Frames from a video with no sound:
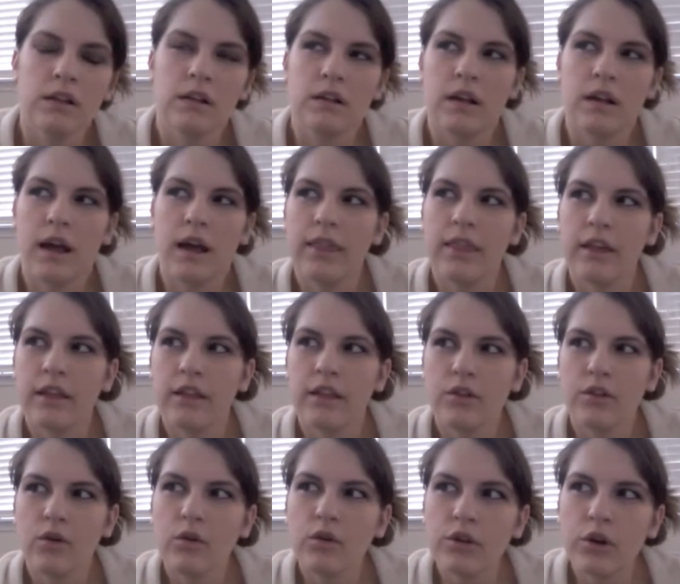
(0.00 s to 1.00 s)
then
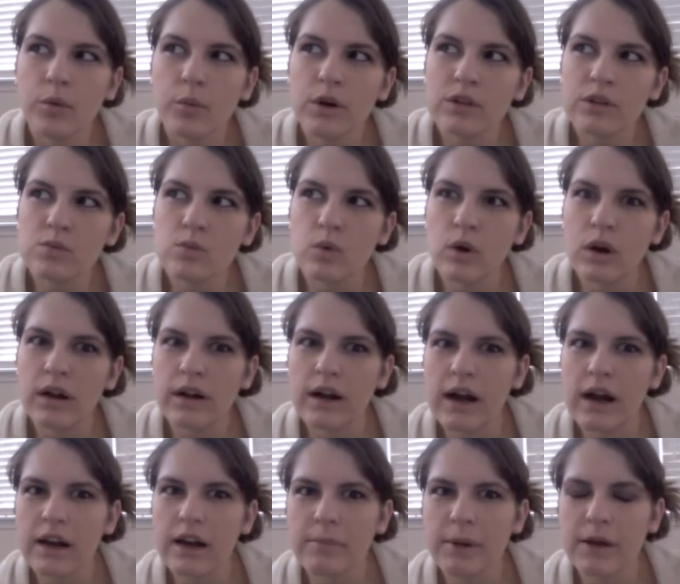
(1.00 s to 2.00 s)
there was one
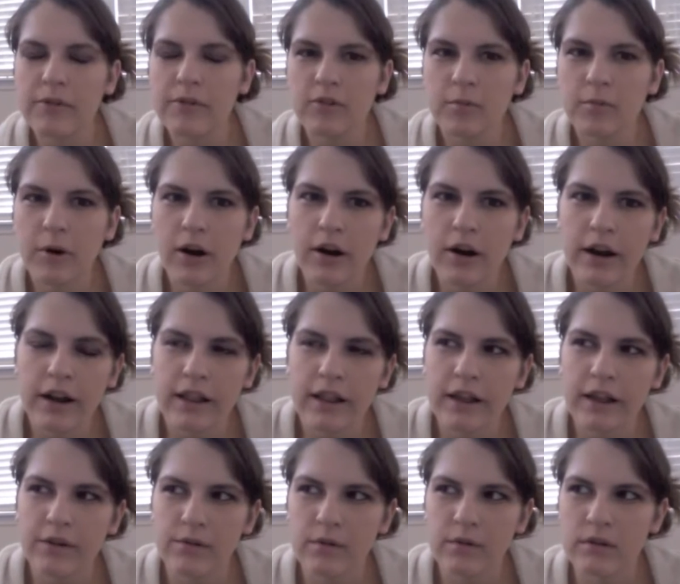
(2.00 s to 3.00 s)
kind of painful part, and
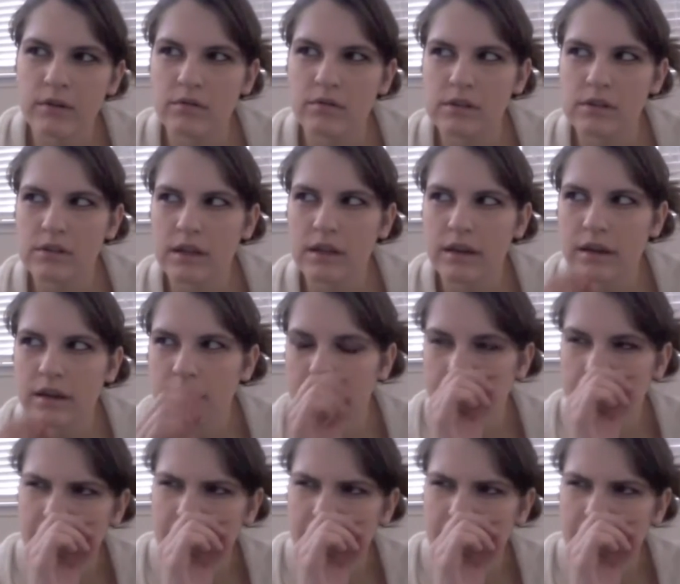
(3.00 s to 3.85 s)
it was like,